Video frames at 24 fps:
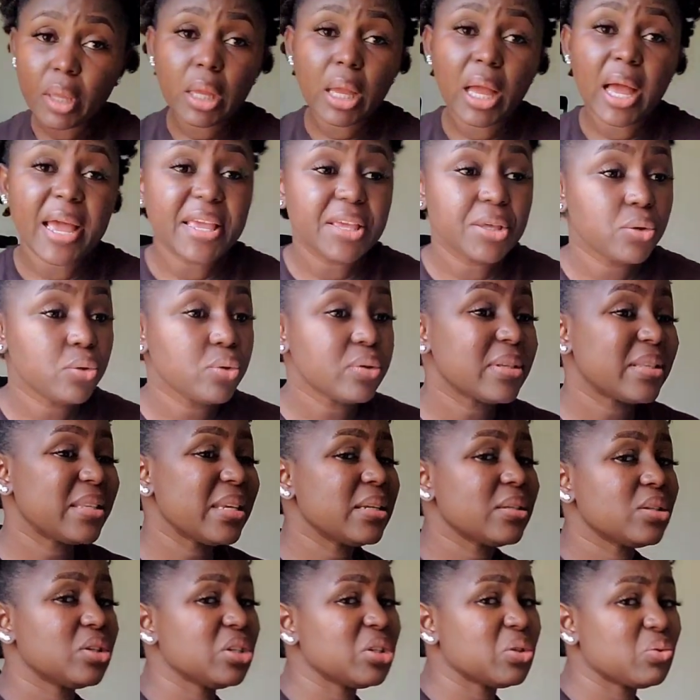I used
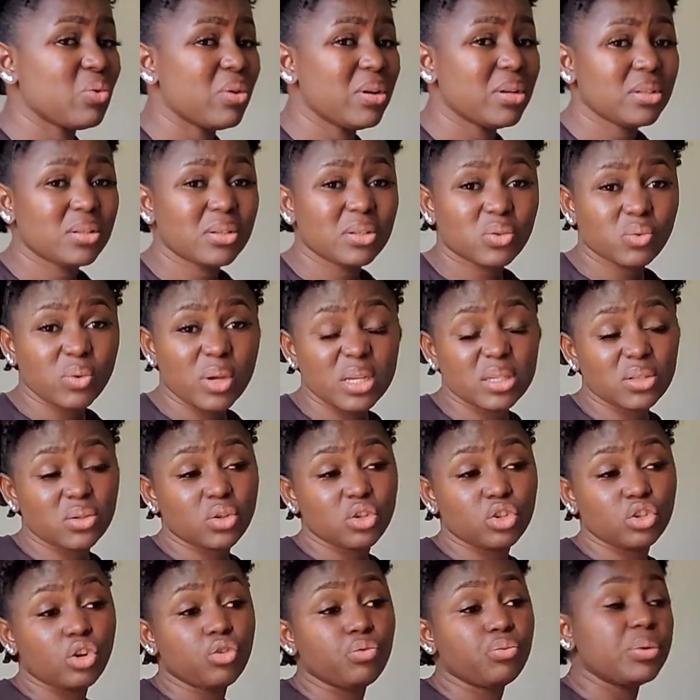it just once or twice, so
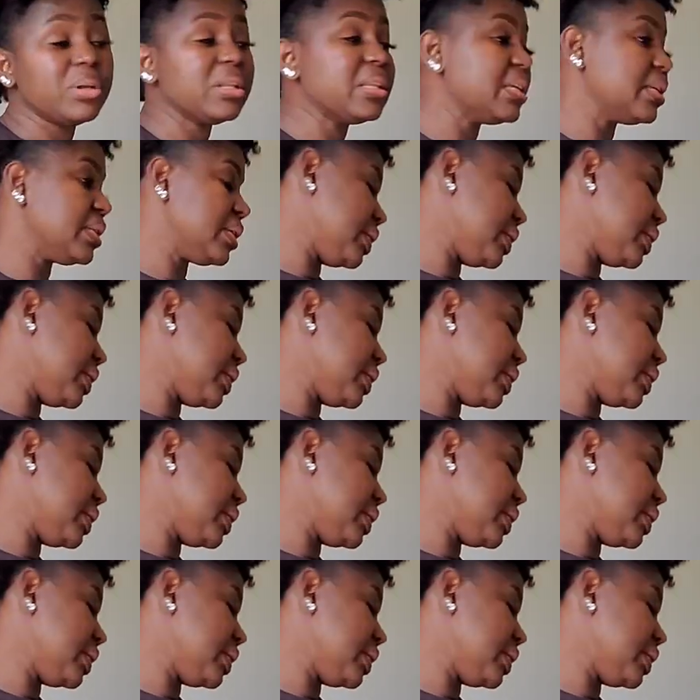you don't really